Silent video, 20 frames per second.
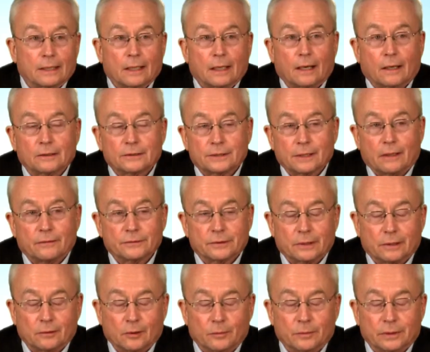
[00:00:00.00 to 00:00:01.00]
ourselves
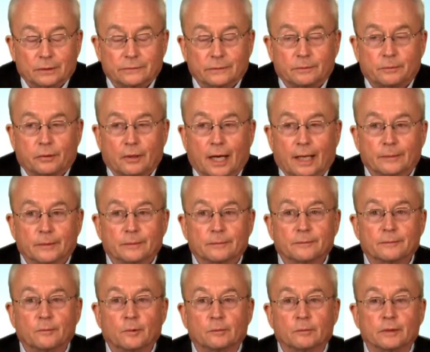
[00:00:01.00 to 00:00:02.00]
into a little bit of a problem
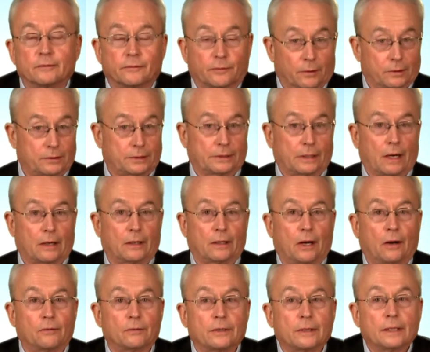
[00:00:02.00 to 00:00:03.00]
when we first started
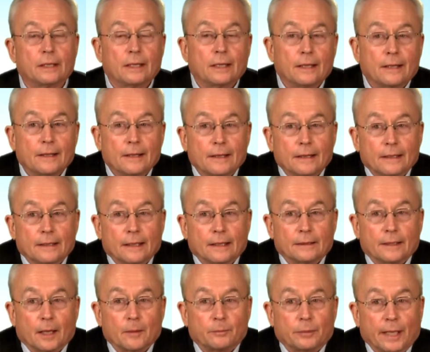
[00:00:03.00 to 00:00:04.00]
out, in
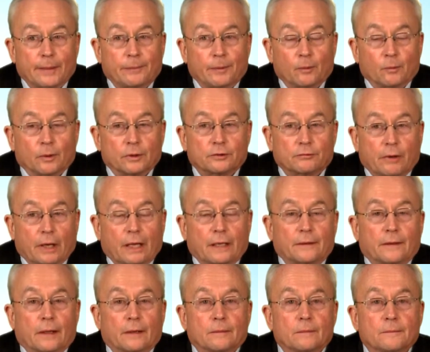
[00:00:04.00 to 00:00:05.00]
that people were
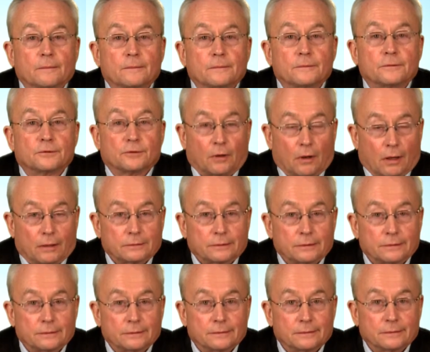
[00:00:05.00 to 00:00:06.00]
treating their salt
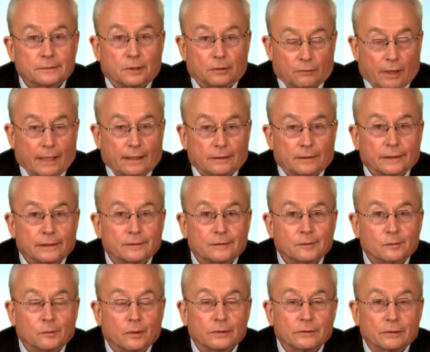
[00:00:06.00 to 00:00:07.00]
correctly
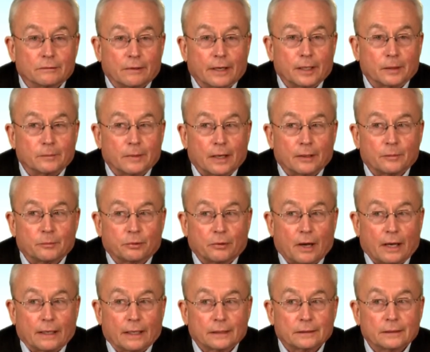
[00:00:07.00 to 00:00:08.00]
with the right amount of
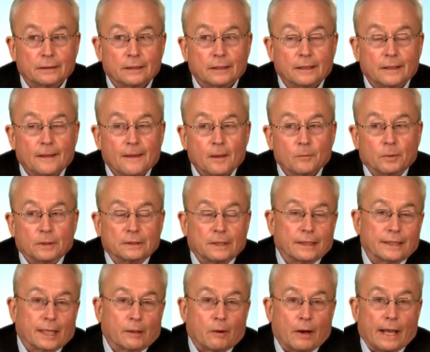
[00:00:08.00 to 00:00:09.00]
product, but
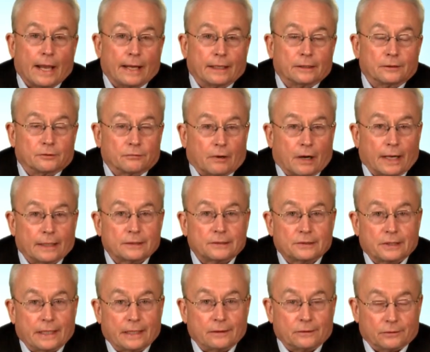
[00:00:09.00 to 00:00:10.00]
then they were adding dry
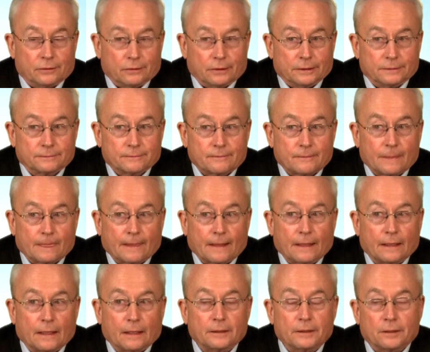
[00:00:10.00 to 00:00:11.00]
sand to it.
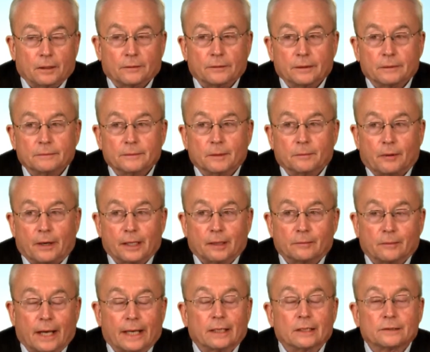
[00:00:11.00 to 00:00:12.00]
And you know, the bottom
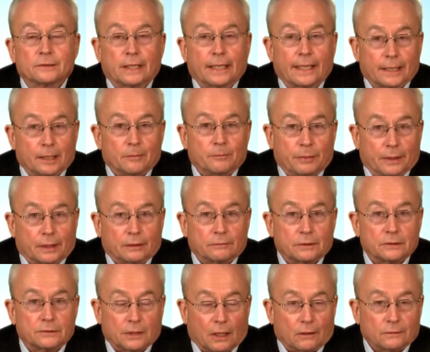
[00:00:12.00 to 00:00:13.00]
line is they had a better
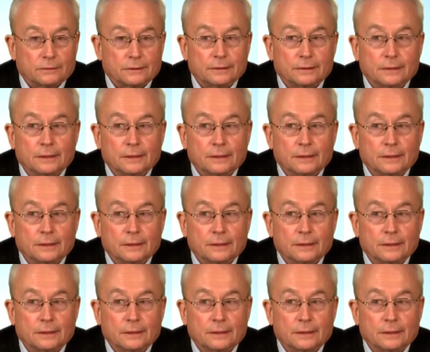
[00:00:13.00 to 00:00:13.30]
result